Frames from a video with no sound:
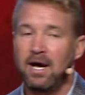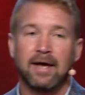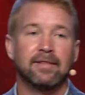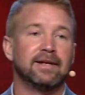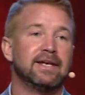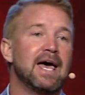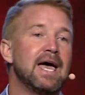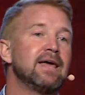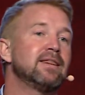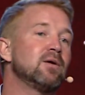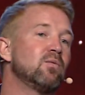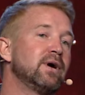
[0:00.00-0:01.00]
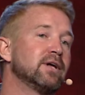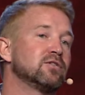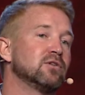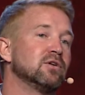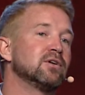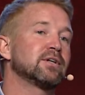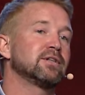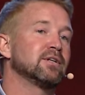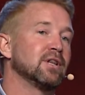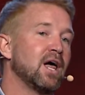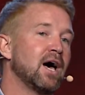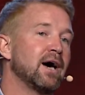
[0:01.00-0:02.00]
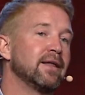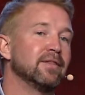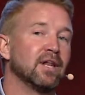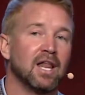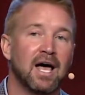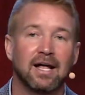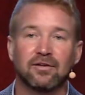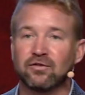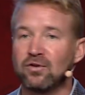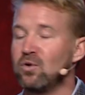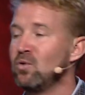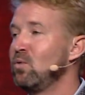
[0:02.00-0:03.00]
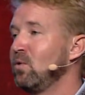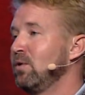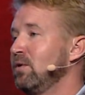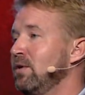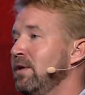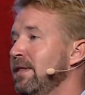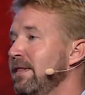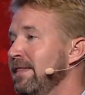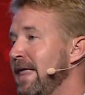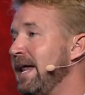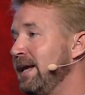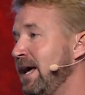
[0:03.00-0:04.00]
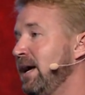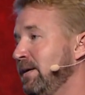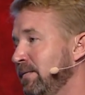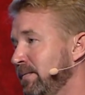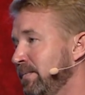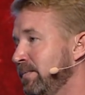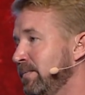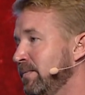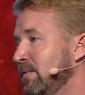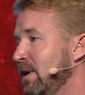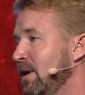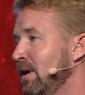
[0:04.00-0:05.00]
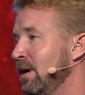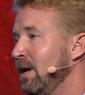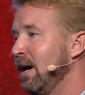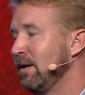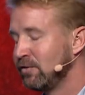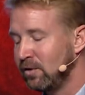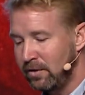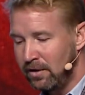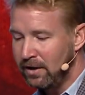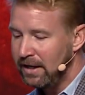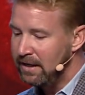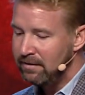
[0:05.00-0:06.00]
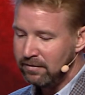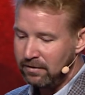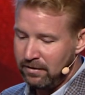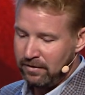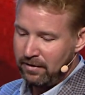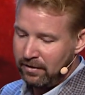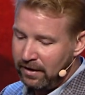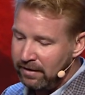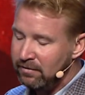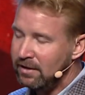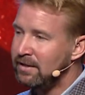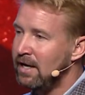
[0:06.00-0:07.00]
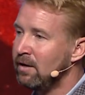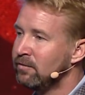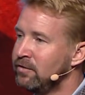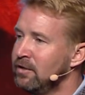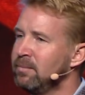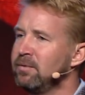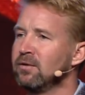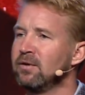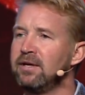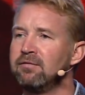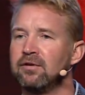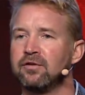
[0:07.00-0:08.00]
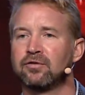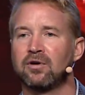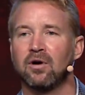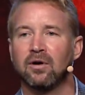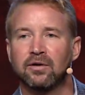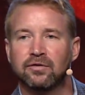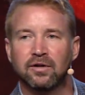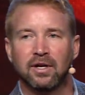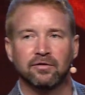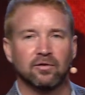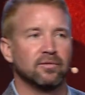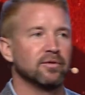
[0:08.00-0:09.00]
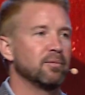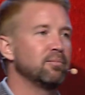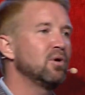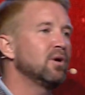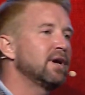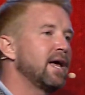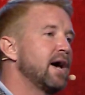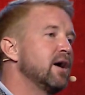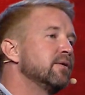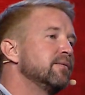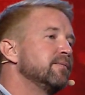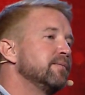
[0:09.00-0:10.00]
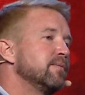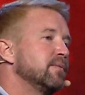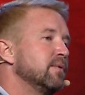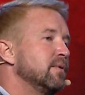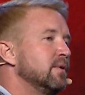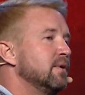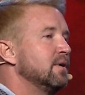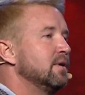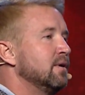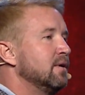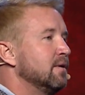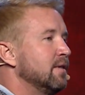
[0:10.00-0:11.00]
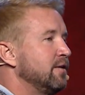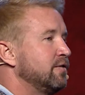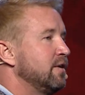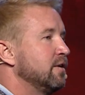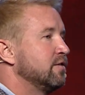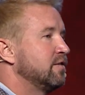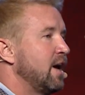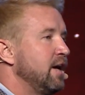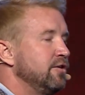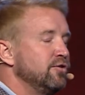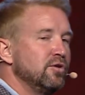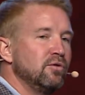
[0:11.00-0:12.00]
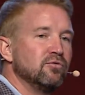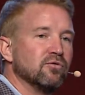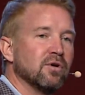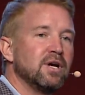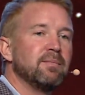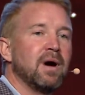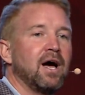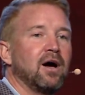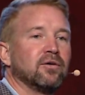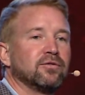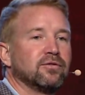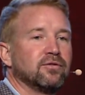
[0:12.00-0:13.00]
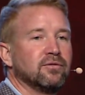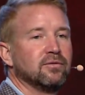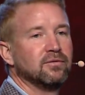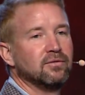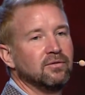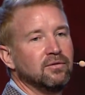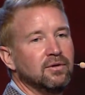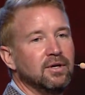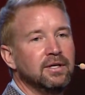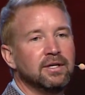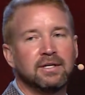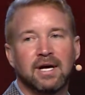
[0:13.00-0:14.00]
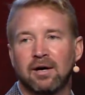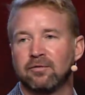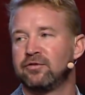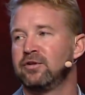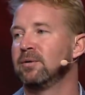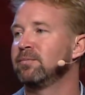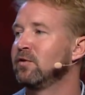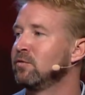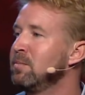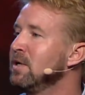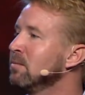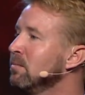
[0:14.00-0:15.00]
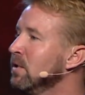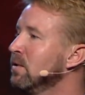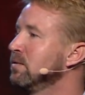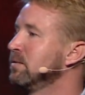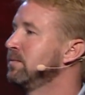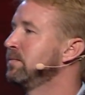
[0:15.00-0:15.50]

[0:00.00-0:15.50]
And the day they went to look at the lot sold that day. And so they're leaving the township, and they're leaving discouraged. And as they're pulling out, they see the St. Jude Dream House in the township that's being built.